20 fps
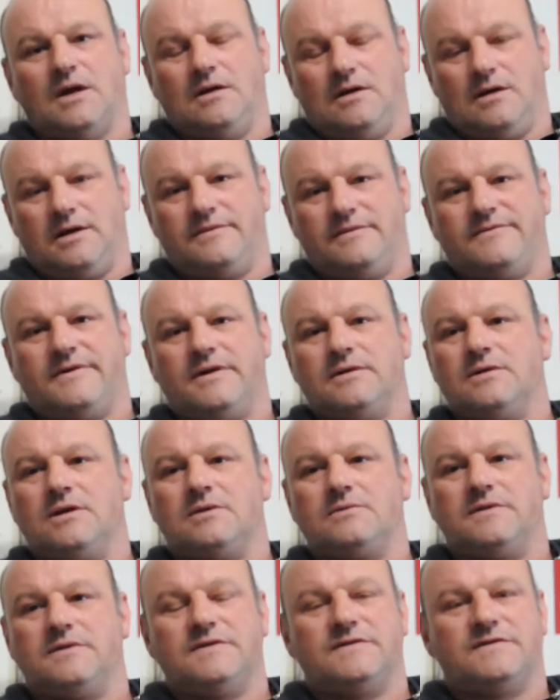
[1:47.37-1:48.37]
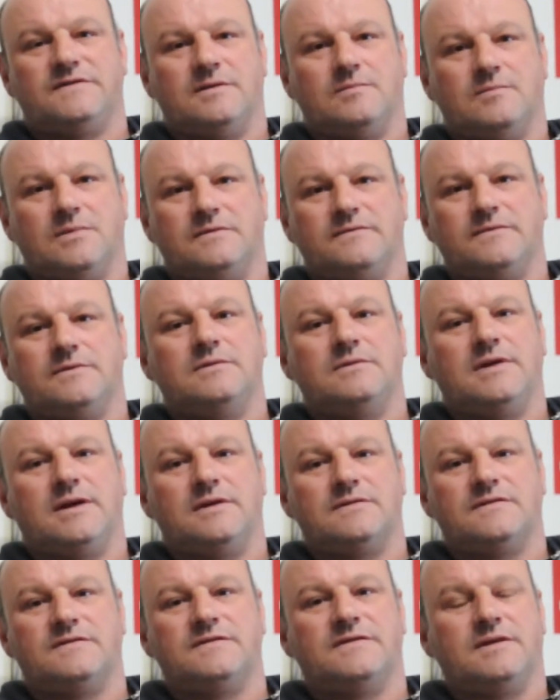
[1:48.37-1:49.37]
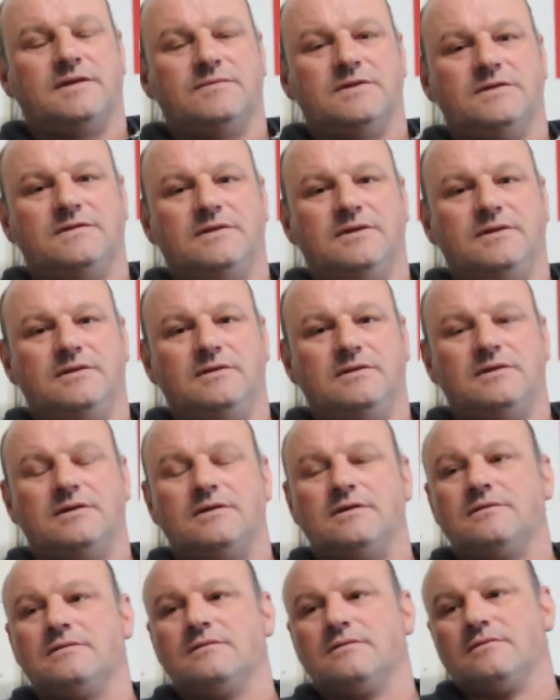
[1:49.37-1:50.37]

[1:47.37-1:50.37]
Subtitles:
I found out this summer of 2017 the